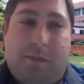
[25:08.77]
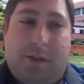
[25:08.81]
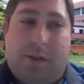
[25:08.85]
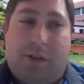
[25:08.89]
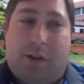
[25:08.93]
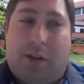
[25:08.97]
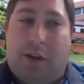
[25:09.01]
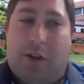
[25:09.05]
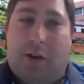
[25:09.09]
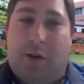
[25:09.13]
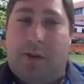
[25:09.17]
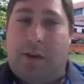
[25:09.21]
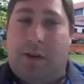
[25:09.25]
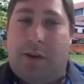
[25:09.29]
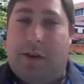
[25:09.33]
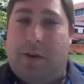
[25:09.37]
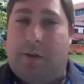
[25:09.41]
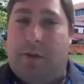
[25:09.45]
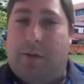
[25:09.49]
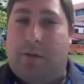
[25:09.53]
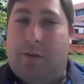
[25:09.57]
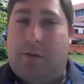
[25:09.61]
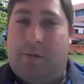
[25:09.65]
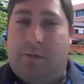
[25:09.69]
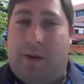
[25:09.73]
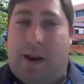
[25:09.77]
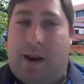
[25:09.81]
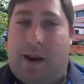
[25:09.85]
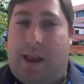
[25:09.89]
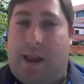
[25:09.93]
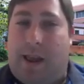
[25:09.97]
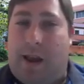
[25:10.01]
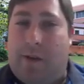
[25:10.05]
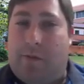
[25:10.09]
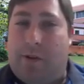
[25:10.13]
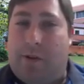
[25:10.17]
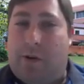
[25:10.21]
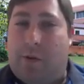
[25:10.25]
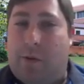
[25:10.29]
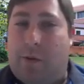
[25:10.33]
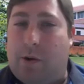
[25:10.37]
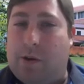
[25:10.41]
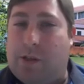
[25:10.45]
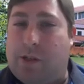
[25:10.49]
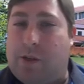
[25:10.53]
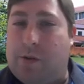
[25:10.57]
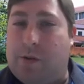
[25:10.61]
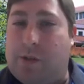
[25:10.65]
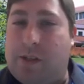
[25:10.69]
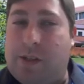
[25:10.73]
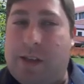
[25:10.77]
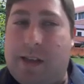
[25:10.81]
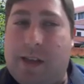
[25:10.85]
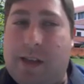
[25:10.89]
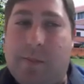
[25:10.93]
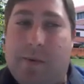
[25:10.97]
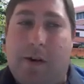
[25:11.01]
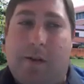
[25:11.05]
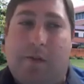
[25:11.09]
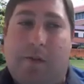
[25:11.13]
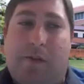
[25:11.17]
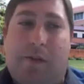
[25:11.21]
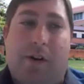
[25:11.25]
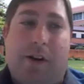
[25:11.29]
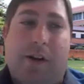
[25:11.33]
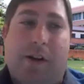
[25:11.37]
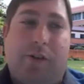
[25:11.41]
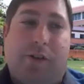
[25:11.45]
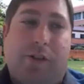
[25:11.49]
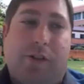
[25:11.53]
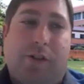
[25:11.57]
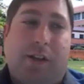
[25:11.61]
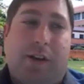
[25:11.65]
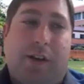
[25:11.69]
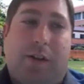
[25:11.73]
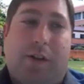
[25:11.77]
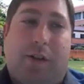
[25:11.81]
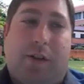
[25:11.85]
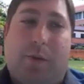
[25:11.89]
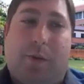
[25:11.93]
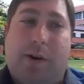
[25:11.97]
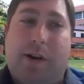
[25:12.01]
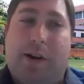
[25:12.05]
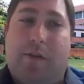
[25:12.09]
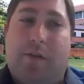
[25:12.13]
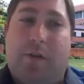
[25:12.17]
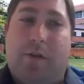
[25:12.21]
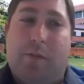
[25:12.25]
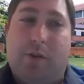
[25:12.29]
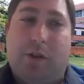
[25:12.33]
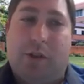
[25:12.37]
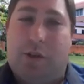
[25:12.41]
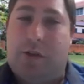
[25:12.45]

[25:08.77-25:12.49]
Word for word: So you don't need to rank every course you see, but if you're interested in three of them,